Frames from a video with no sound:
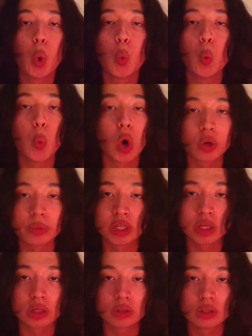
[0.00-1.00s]
What do we
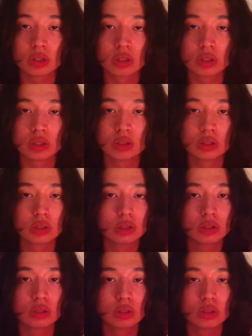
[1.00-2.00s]
do?
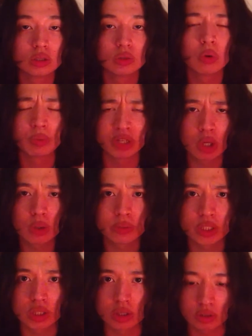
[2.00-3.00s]
Well, we know what
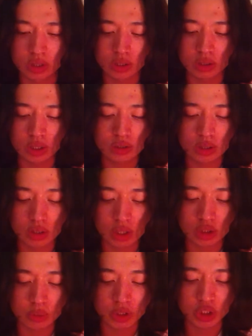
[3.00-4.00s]
we do. These are the
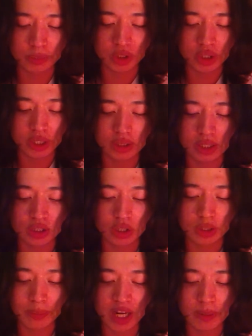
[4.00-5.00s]
things we should be doing. There's no
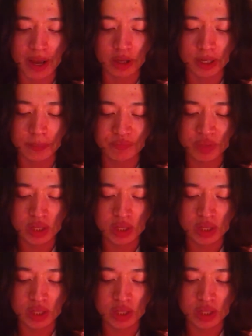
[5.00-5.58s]
debate about it.